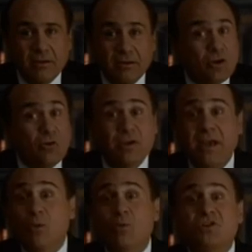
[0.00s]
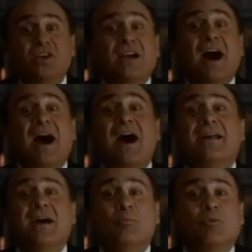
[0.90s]
It don't care which god
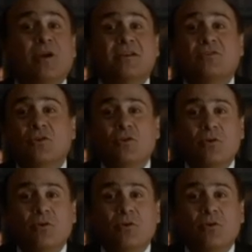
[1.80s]
I pray to.